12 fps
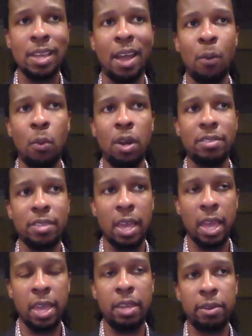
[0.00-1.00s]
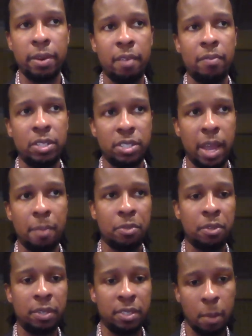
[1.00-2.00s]
I wanted to anchor every
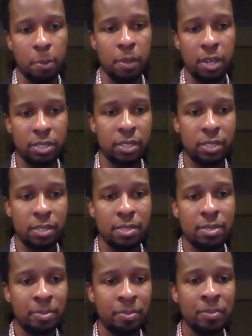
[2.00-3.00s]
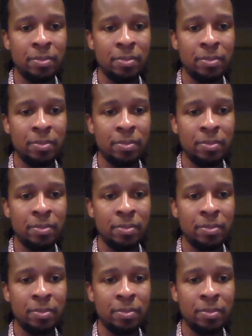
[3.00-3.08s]
chapter on definitions